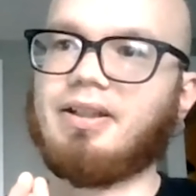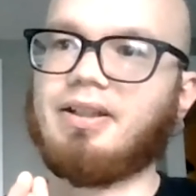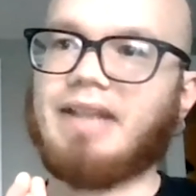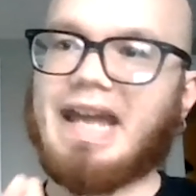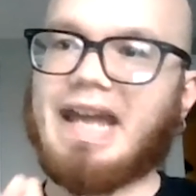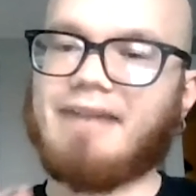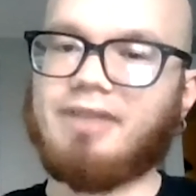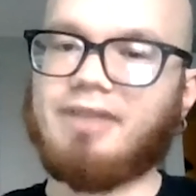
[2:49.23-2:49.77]

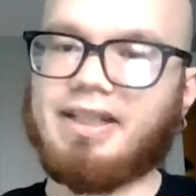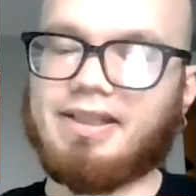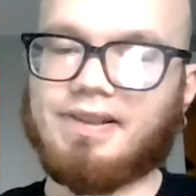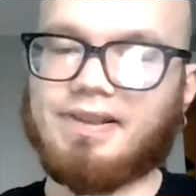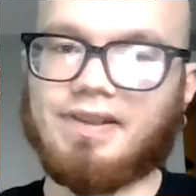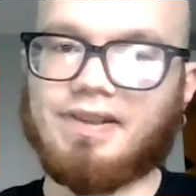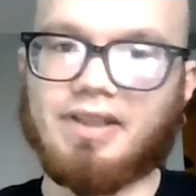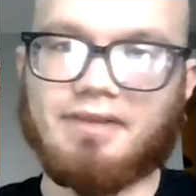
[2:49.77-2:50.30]

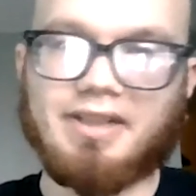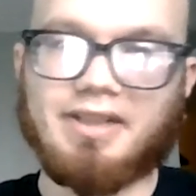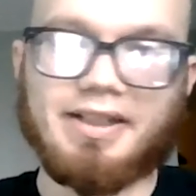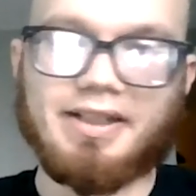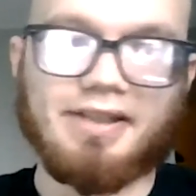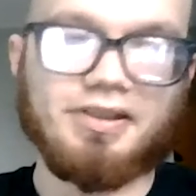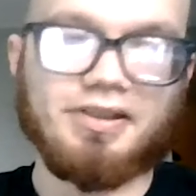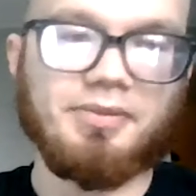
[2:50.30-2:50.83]
advocates of the
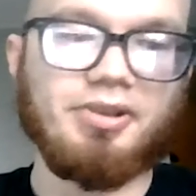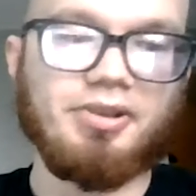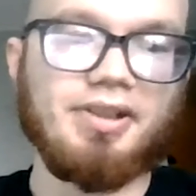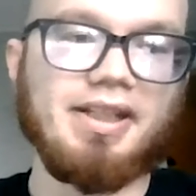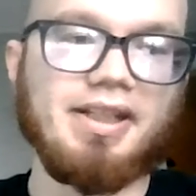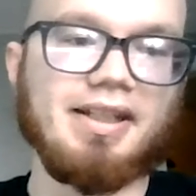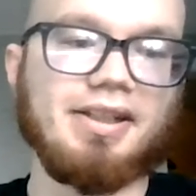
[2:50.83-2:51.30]
unhoused community.